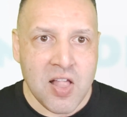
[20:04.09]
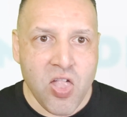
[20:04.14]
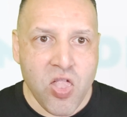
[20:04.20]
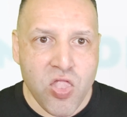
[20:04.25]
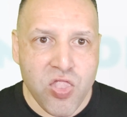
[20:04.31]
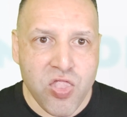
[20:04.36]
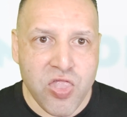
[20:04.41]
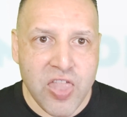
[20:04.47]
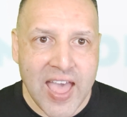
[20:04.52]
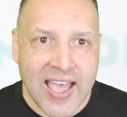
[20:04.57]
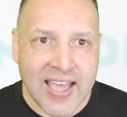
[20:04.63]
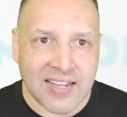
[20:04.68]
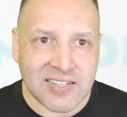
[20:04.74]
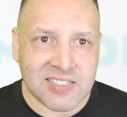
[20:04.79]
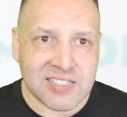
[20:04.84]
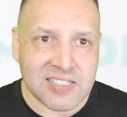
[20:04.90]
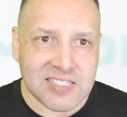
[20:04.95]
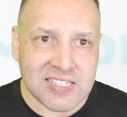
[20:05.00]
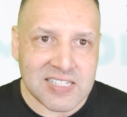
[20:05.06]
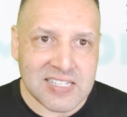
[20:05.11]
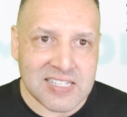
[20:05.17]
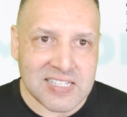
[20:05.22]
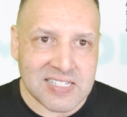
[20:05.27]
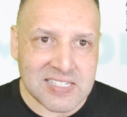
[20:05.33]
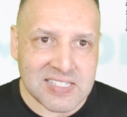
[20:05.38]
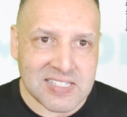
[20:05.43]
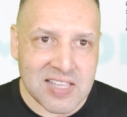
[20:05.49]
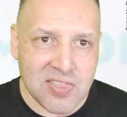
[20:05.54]
That
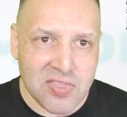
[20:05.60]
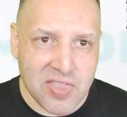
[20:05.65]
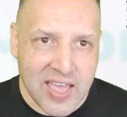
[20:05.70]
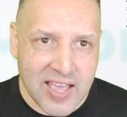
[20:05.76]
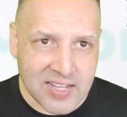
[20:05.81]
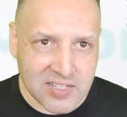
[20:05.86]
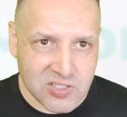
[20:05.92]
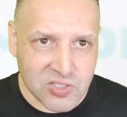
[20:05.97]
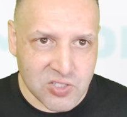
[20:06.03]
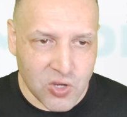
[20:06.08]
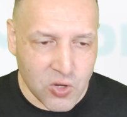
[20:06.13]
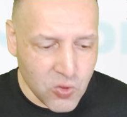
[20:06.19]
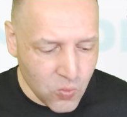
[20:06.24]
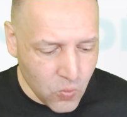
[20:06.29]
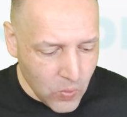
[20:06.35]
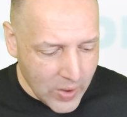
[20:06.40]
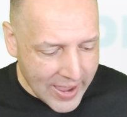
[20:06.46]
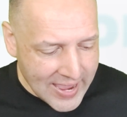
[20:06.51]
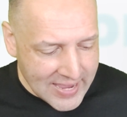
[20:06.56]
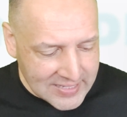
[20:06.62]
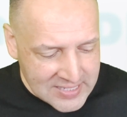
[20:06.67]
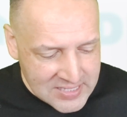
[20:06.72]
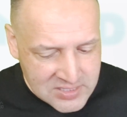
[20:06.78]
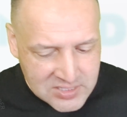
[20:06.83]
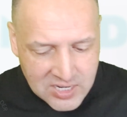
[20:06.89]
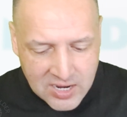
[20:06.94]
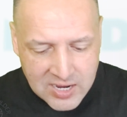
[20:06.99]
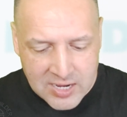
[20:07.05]
is that. So
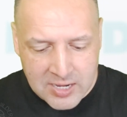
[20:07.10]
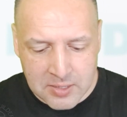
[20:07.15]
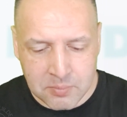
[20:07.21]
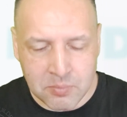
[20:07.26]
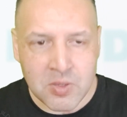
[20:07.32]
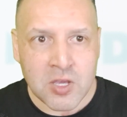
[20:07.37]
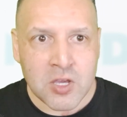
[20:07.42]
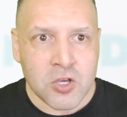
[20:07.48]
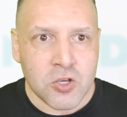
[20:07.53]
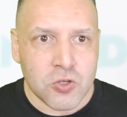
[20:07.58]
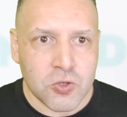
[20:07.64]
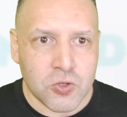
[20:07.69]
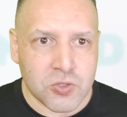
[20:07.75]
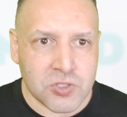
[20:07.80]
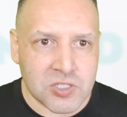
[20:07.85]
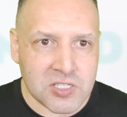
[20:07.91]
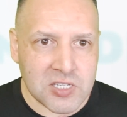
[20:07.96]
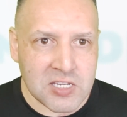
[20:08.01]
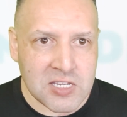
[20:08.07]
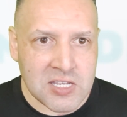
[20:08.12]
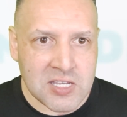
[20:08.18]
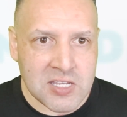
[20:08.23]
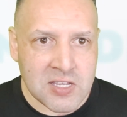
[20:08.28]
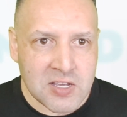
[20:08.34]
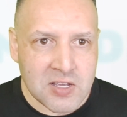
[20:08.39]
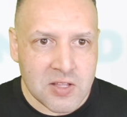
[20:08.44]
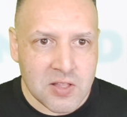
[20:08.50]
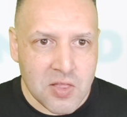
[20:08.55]
anytime you
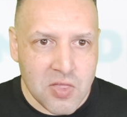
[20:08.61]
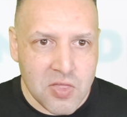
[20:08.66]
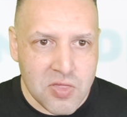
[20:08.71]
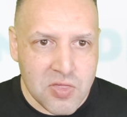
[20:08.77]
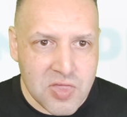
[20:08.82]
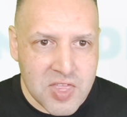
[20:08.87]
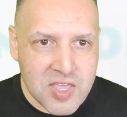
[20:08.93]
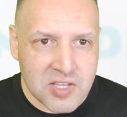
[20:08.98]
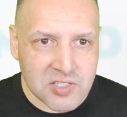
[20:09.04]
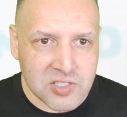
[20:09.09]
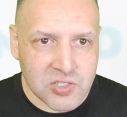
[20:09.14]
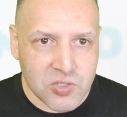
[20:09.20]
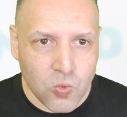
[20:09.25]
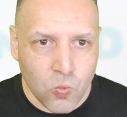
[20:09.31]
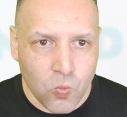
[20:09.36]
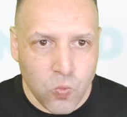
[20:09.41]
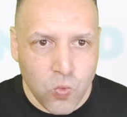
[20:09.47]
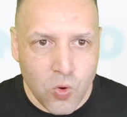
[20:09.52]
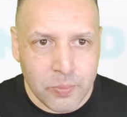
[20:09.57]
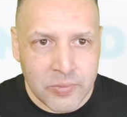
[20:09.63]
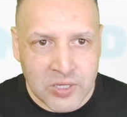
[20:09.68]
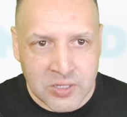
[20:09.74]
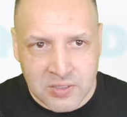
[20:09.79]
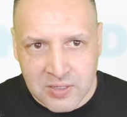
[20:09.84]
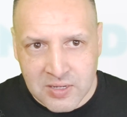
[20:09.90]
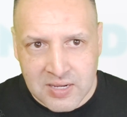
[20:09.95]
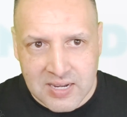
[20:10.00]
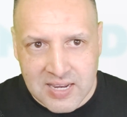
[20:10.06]
see this
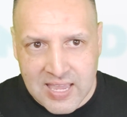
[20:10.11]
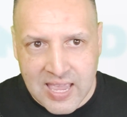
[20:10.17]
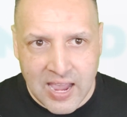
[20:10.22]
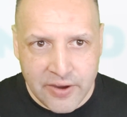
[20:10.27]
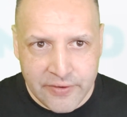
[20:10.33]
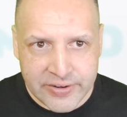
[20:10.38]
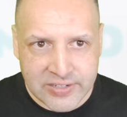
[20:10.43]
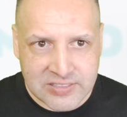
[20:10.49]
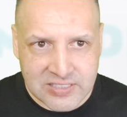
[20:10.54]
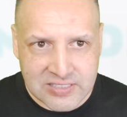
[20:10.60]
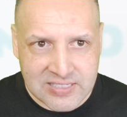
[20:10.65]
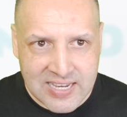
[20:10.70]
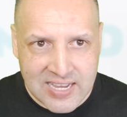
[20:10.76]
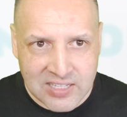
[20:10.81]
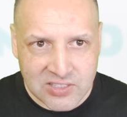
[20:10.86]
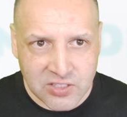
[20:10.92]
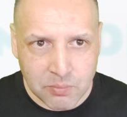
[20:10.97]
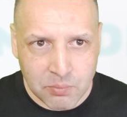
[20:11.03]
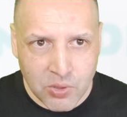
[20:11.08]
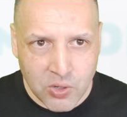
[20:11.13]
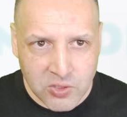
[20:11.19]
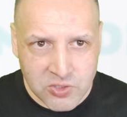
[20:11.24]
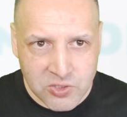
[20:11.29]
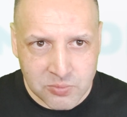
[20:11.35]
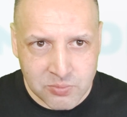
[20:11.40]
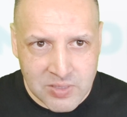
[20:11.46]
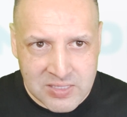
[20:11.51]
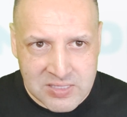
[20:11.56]
woman character down the
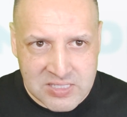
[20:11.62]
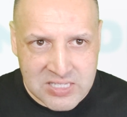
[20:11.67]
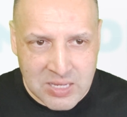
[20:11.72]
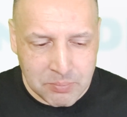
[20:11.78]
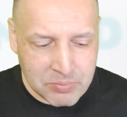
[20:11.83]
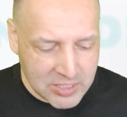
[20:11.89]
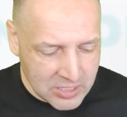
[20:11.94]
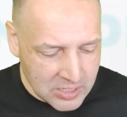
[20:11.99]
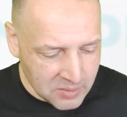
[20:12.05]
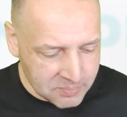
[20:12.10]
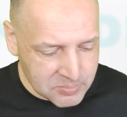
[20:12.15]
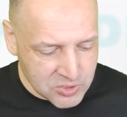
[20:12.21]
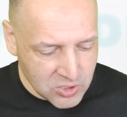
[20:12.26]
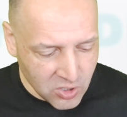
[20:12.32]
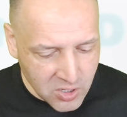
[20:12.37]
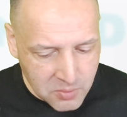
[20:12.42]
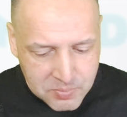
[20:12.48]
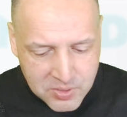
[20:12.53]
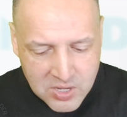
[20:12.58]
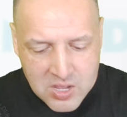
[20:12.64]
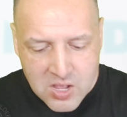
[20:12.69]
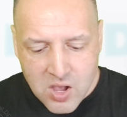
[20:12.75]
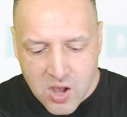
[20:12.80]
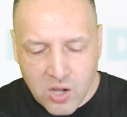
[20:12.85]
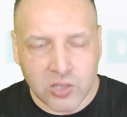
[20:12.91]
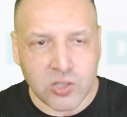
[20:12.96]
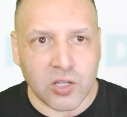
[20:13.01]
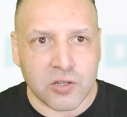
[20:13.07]
bottom and something up top,
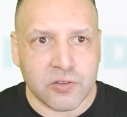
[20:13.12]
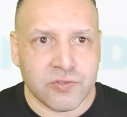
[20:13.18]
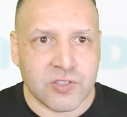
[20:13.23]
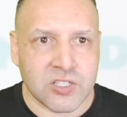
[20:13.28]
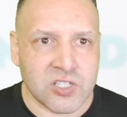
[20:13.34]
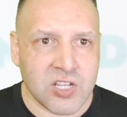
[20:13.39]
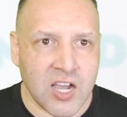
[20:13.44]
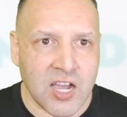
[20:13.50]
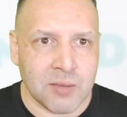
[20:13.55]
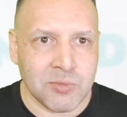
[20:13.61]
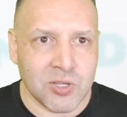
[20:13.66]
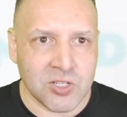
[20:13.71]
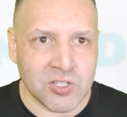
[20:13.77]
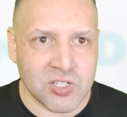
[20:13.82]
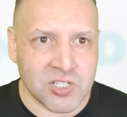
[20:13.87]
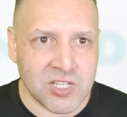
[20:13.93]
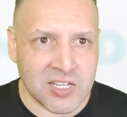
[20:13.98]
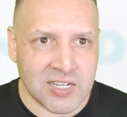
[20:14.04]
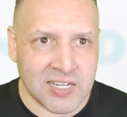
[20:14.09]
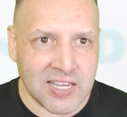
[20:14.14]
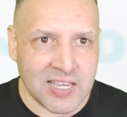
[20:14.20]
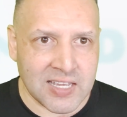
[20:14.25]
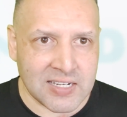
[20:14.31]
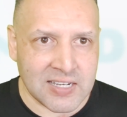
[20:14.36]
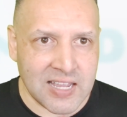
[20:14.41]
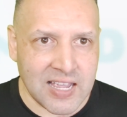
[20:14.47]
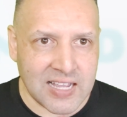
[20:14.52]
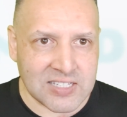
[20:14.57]
a lot of the time you're just going to
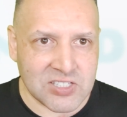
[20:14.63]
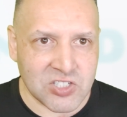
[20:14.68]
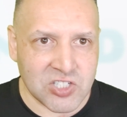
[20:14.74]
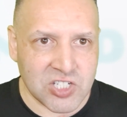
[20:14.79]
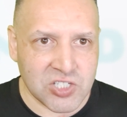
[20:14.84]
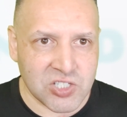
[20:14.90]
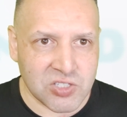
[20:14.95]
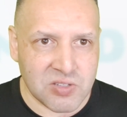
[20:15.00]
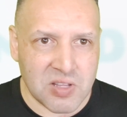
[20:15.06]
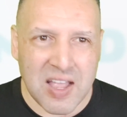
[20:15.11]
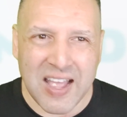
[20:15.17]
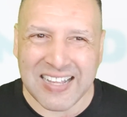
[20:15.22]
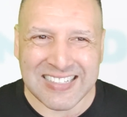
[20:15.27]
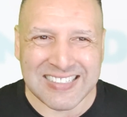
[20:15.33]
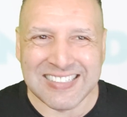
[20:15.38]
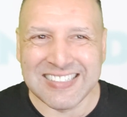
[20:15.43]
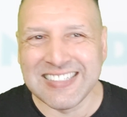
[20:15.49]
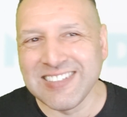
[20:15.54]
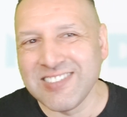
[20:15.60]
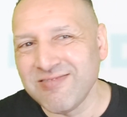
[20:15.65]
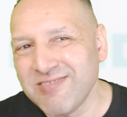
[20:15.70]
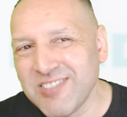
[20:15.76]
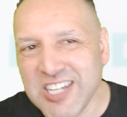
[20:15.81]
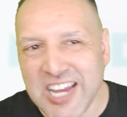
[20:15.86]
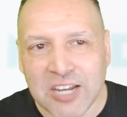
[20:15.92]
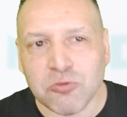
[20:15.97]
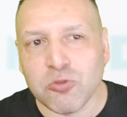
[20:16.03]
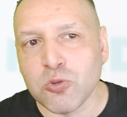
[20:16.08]
get just a
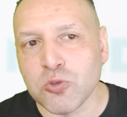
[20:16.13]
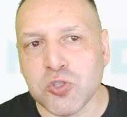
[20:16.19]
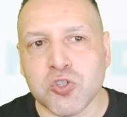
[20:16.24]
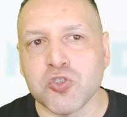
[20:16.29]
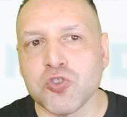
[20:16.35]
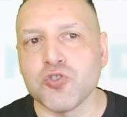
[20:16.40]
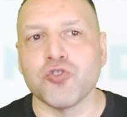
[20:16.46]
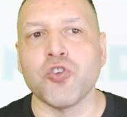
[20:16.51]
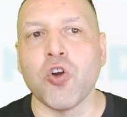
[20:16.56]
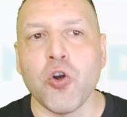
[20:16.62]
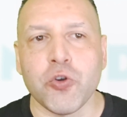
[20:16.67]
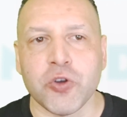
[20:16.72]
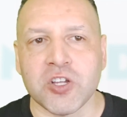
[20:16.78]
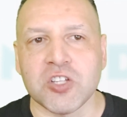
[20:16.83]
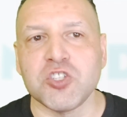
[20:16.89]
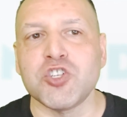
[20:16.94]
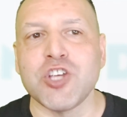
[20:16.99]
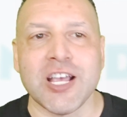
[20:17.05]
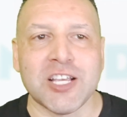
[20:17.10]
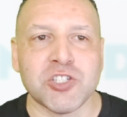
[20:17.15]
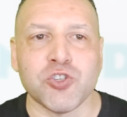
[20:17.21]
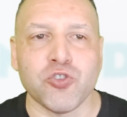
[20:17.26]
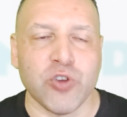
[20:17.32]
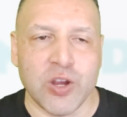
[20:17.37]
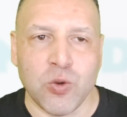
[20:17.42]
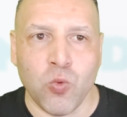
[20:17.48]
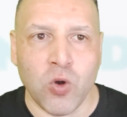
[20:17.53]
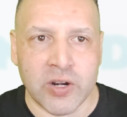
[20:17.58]
general stroke
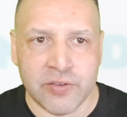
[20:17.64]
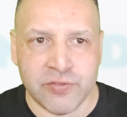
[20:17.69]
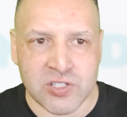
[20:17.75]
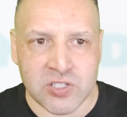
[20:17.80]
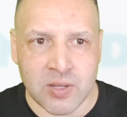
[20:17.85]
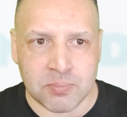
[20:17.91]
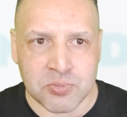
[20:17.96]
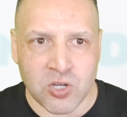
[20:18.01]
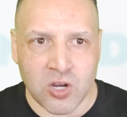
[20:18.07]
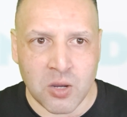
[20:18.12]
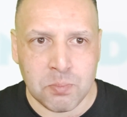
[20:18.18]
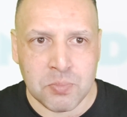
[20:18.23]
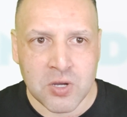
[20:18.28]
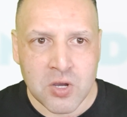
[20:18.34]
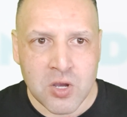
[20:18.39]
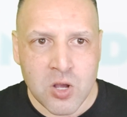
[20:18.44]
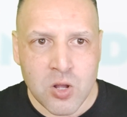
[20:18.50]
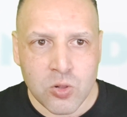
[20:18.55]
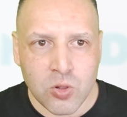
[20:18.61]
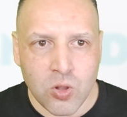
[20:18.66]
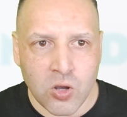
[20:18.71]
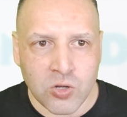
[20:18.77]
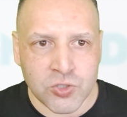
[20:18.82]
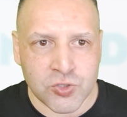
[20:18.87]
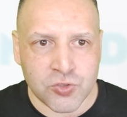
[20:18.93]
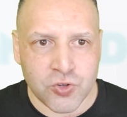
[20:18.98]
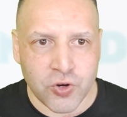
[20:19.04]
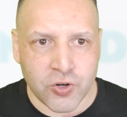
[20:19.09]
gesturing whatever's up top, long
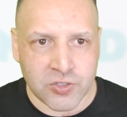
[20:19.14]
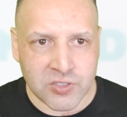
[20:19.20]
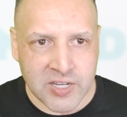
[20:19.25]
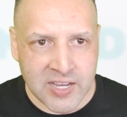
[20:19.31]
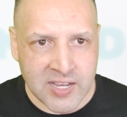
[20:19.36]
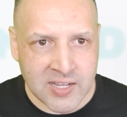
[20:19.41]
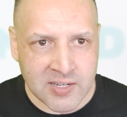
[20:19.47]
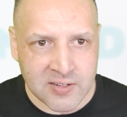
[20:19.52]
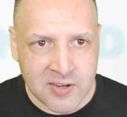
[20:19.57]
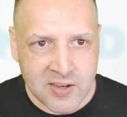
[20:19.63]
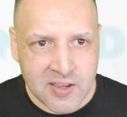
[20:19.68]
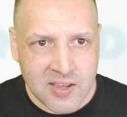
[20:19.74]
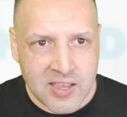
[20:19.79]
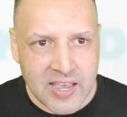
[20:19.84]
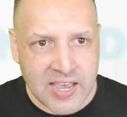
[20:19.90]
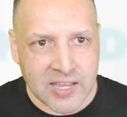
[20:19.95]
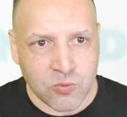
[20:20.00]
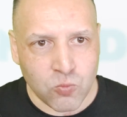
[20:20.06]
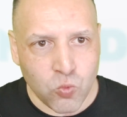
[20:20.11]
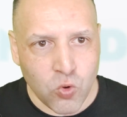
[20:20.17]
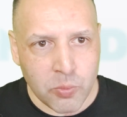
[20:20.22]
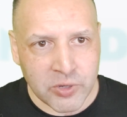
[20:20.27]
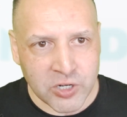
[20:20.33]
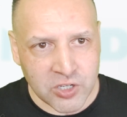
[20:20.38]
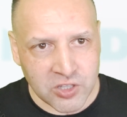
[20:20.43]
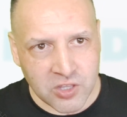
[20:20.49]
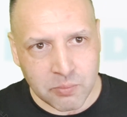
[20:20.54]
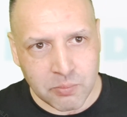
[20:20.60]
stroke down, and woman
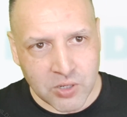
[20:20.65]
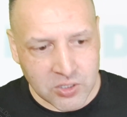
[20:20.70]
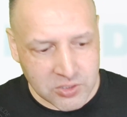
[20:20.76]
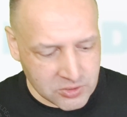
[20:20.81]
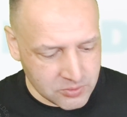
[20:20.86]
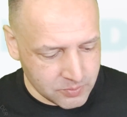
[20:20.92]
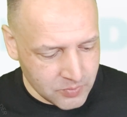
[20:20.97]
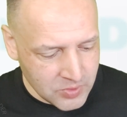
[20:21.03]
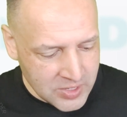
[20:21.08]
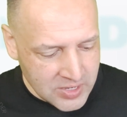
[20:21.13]
at the bottom.